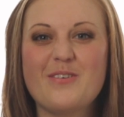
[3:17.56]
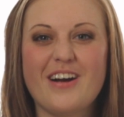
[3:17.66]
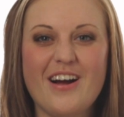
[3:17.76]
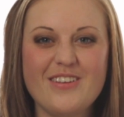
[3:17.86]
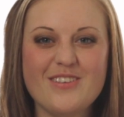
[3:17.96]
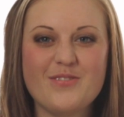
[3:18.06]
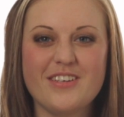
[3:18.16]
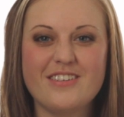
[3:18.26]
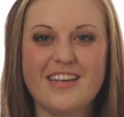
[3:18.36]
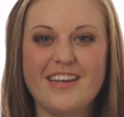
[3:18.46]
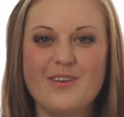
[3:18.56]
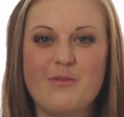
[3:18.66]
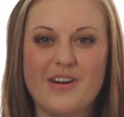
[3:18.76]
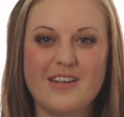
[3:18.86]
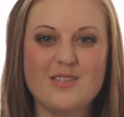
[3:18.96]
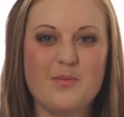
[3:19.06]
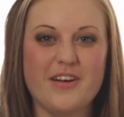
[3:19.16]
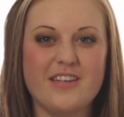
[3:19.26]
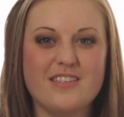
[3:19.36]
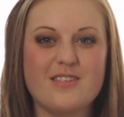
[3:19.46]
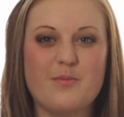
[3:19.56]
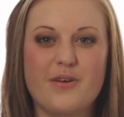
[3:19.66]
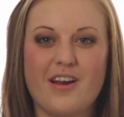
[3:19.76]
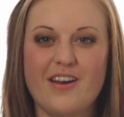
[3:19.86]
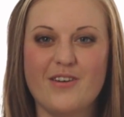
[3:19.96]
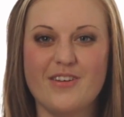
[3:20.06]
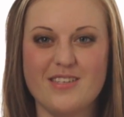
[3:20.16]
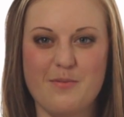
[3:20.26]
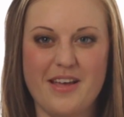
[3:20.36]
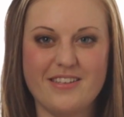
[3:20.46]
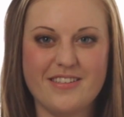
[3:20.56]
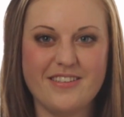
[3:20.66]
We're out in the field getting work experience to put on our resumes.